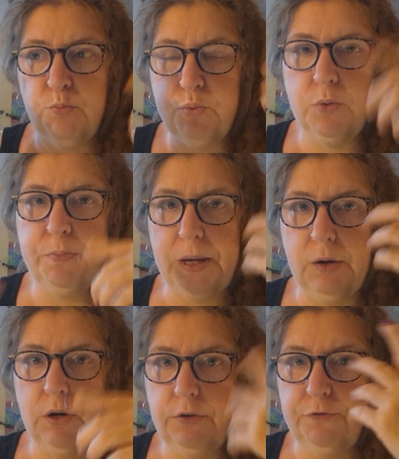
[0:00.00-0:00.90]

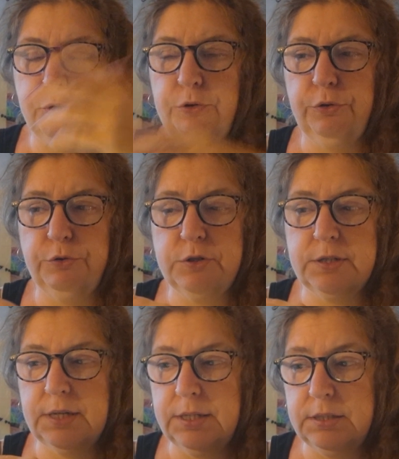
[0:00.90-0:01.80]
preparing for those
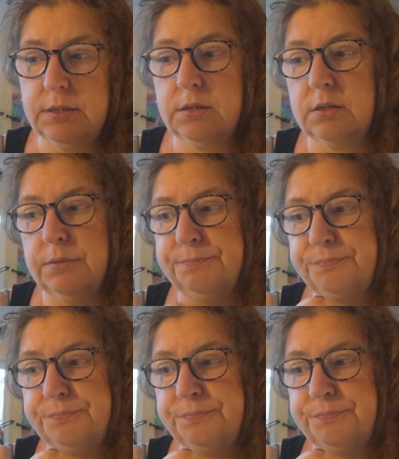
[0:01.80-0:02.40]
tests.